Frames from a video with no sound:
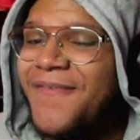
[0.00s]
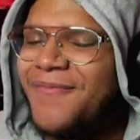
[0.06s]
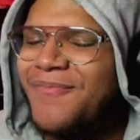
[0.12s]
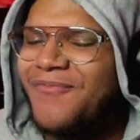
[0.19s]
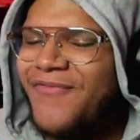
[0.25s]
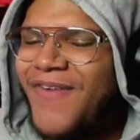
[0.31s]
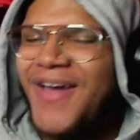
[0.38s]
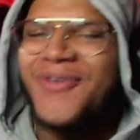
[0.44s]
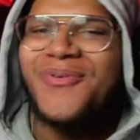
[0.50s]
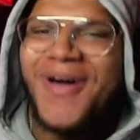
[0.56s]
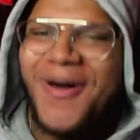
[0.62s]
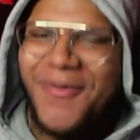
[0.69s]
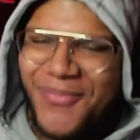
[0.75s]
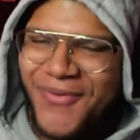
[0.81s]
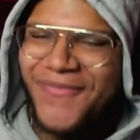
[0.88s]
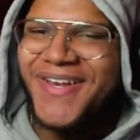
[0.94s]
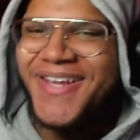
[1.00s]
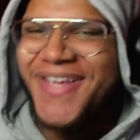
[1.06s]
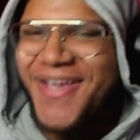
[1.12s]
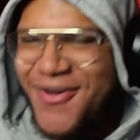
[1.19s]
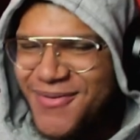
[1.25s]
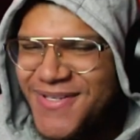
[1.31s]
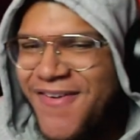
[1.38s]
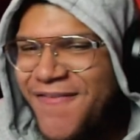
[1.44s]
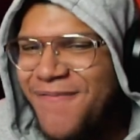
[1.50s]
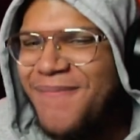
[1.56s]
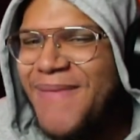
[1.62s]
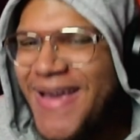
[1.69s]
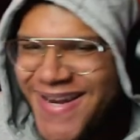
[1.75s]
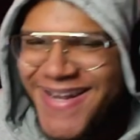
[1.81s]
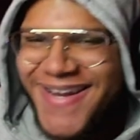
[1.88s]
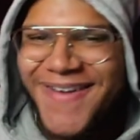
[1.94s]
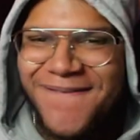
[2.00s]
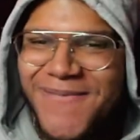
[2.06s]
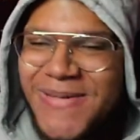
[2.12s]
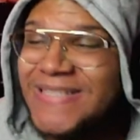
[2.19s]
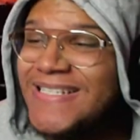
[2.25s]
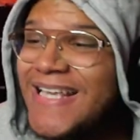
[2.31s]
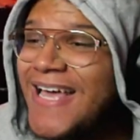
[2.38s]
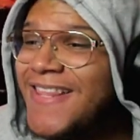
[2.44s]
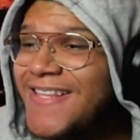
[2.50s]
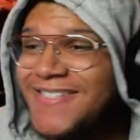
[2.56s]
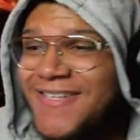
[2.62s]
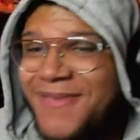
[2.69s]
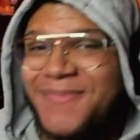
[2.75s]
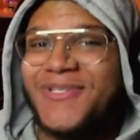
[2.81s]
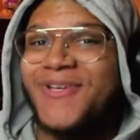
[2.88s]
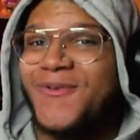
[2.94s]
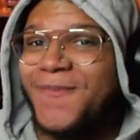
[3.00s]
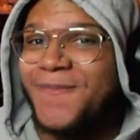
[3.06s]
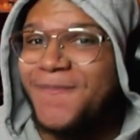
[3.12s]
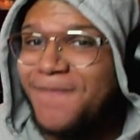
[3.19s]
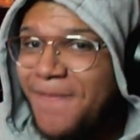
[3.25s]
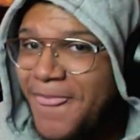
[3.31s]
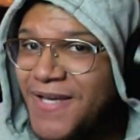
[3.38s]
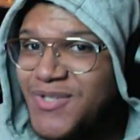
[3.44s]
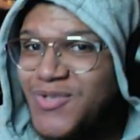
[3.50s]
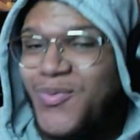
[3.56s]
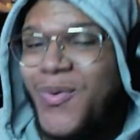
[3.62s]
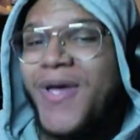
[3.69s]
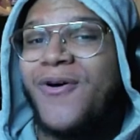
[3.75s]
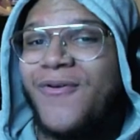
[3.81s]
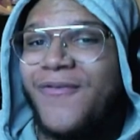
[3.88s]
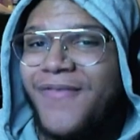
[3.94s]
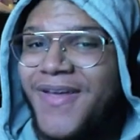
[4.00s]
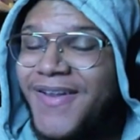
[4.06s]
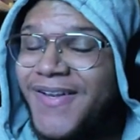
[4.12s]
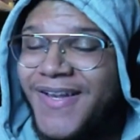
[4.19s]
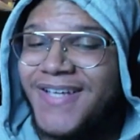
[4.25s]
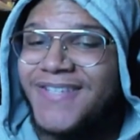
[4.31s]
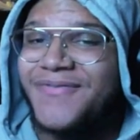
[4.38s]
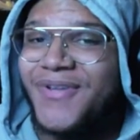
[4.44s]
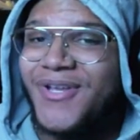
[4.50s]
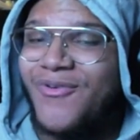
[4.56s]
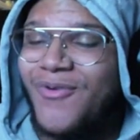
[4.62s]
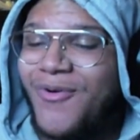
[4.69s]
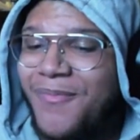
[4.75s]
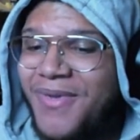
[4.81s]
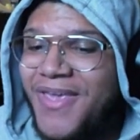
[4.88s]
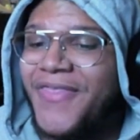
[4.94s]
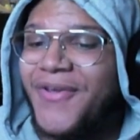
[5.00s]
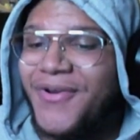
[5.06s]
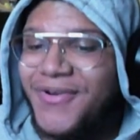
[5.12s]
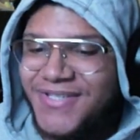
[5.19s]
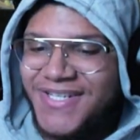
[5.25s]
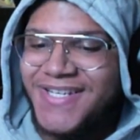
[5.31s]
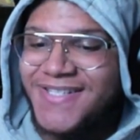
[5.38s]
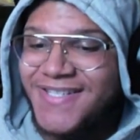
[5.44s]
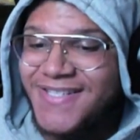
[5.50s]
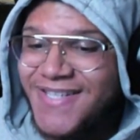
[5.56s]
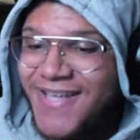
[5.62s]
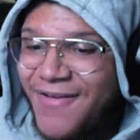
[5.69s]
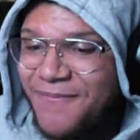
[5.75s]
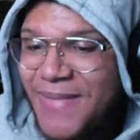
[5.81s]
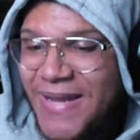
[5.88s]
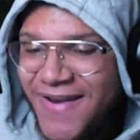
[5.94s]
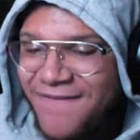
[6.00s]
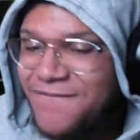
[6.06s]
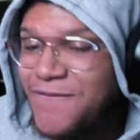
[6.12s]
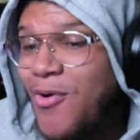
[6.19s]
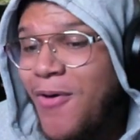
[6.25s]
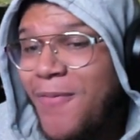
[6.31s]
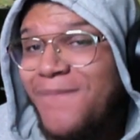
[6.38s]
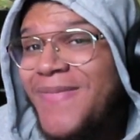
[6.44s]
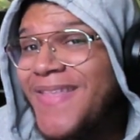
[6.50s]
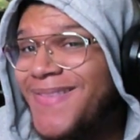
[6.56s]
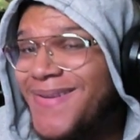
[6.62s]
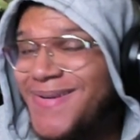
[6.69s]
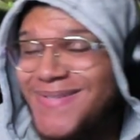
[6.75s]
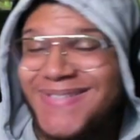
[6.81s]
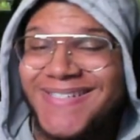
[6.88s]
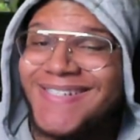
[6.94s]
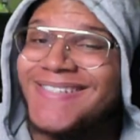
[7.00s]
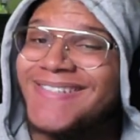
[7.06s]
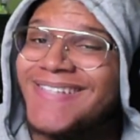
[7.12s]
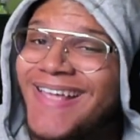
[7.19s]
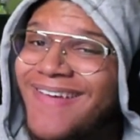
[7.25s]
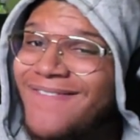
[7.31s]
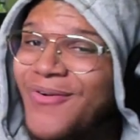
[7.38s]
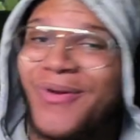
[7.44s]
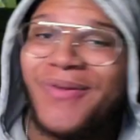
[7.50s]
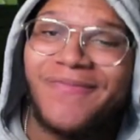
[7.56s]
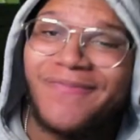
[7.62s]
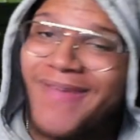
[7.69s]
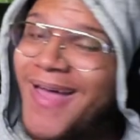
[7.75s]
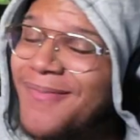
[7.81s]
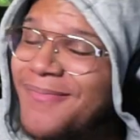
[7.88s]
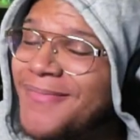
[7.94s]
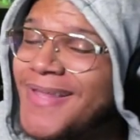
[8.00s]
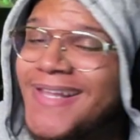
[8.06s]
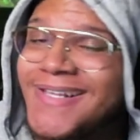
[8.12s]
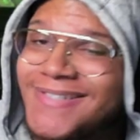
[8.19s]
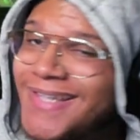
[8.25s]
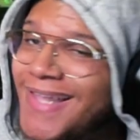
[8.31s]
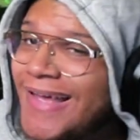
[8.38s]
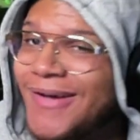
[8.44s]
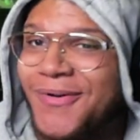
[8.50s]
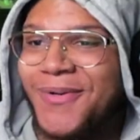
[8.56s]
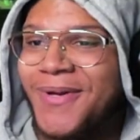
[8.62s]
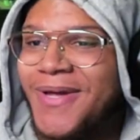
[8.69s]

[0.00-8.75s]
final couple videos of Made in Abyss. This episode 12 and the next video will be 13, since I've been informed that 13 is like 45 minutes long.